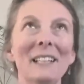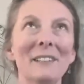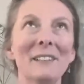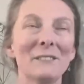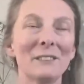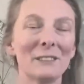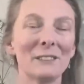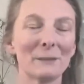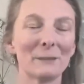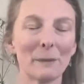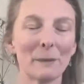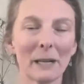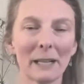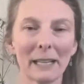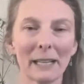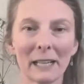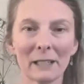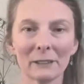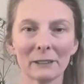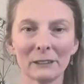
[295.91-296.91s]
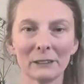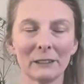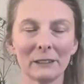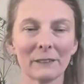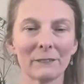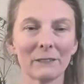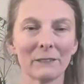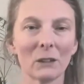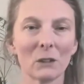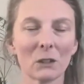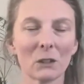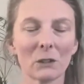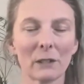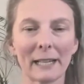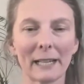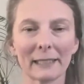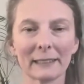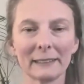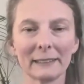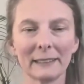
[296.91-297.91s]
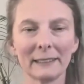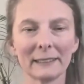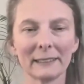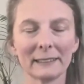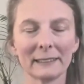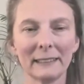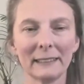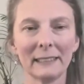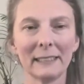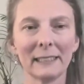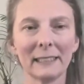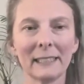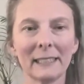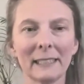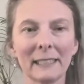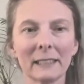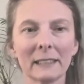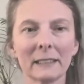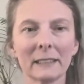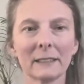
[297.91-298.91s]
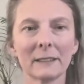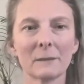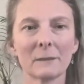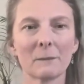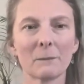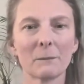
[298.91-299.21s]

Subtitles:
If it's my house, you'd have a lot of cracks in the ceiling.